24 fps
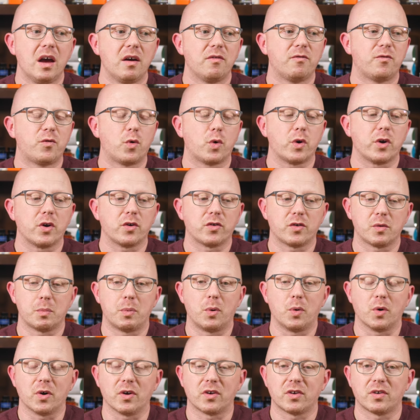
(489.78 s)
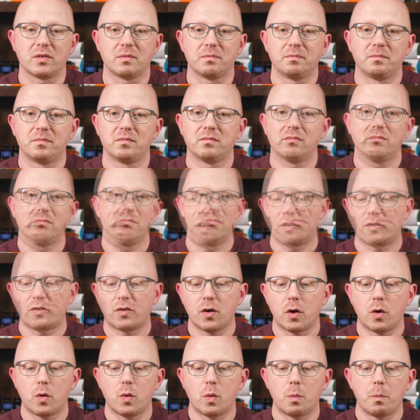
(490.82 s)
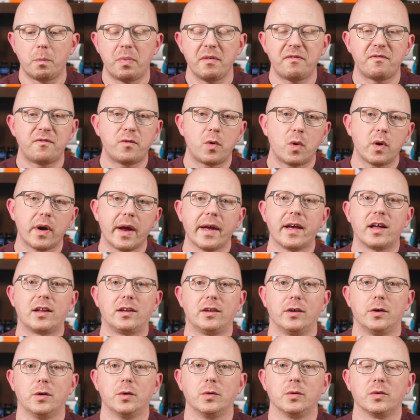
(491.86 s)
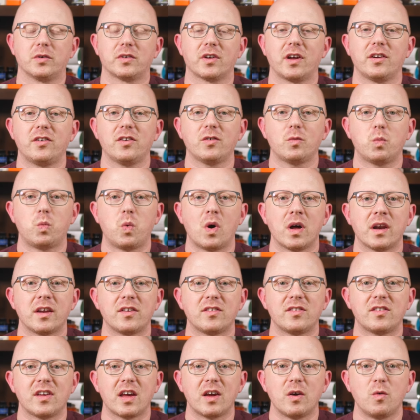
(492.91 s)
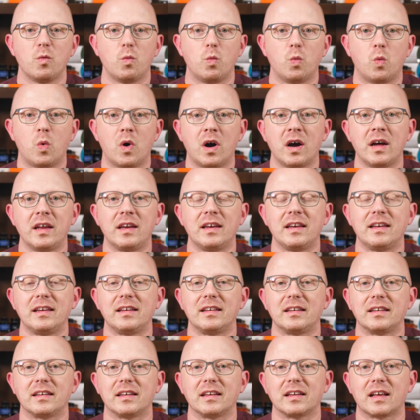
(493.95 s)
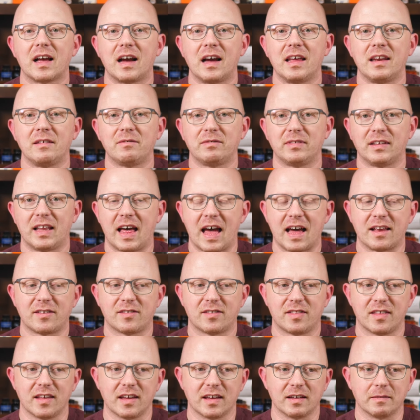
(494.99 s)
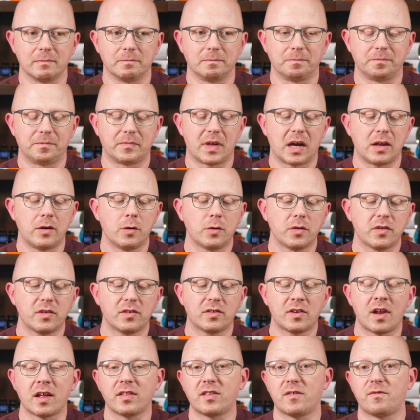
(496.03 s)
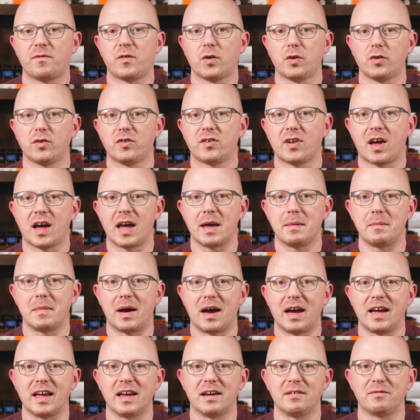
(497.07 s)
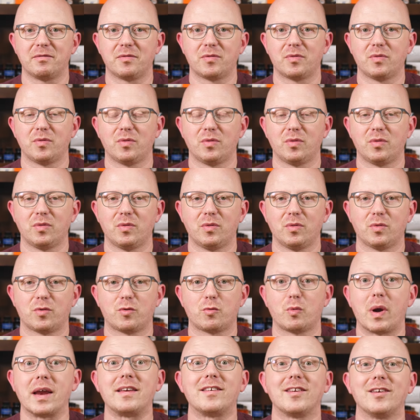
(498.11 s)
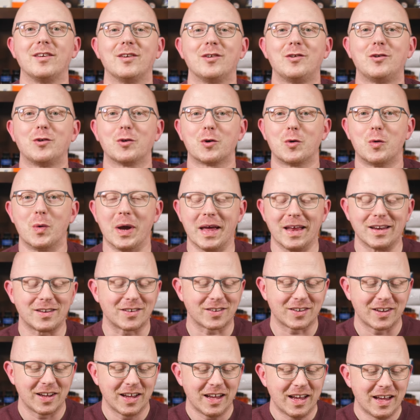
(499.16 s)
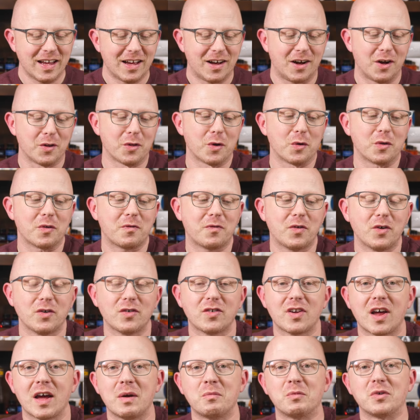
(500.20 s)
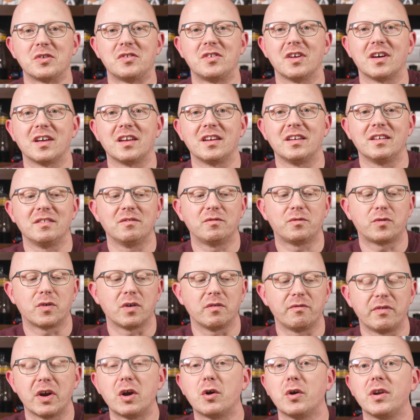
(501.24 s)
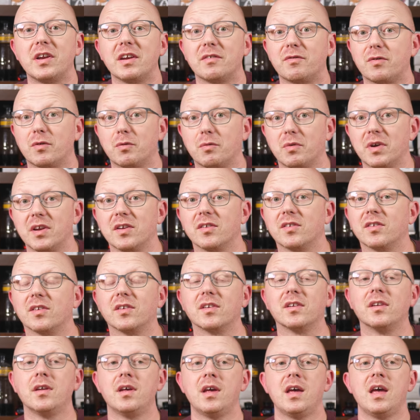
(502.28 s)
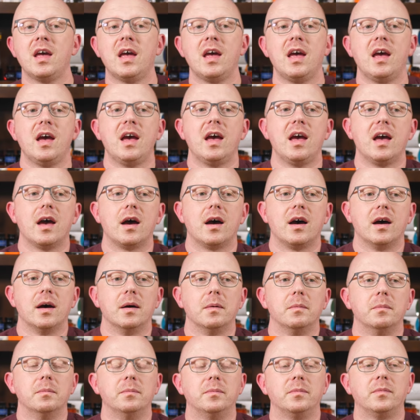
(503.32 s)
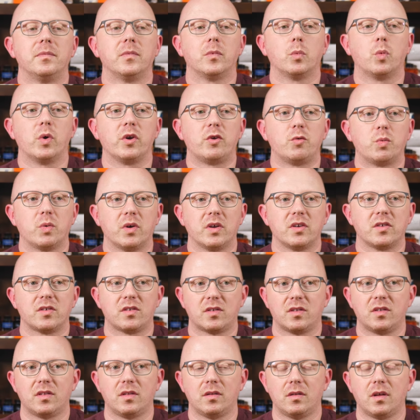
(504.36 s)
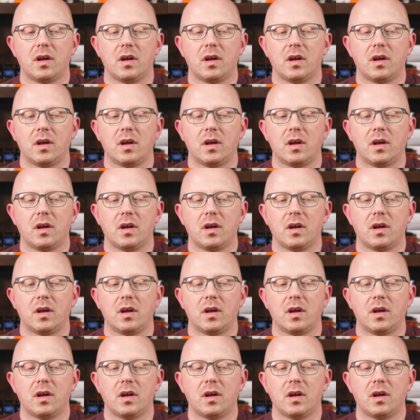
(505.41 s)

for your support. So before I close, I just want to say one kind of last thing. I know this is not the first time I have threatened to quit, although the first time was done for a very different reason, um, which was